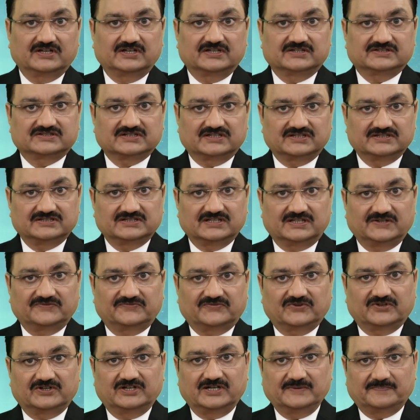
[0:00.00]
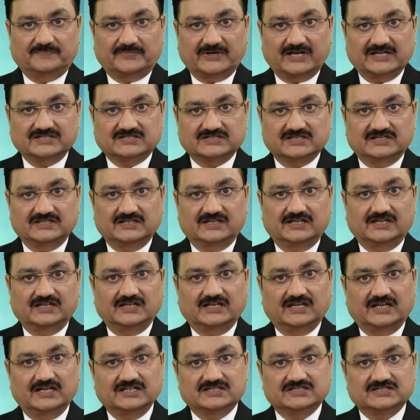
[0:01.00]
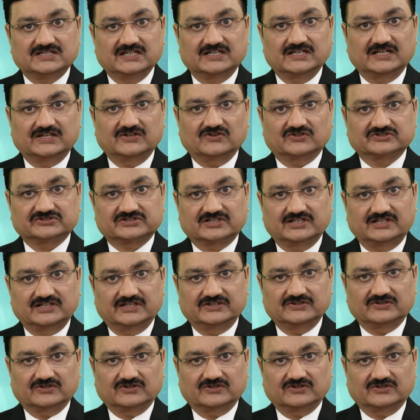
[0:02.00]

surgery for depression in Asian and Australian